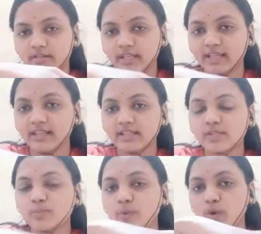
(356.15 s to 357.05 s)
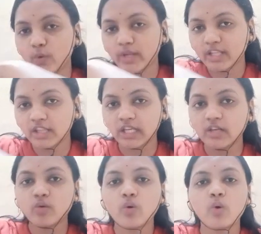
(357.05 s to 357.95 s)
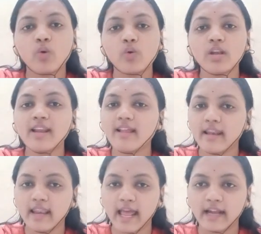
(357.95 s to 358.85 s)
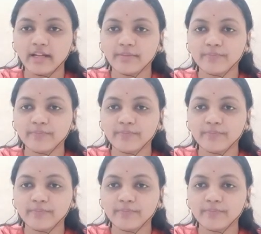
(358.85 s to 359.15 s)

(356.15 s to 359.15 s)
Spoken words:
he is plowing the whole land.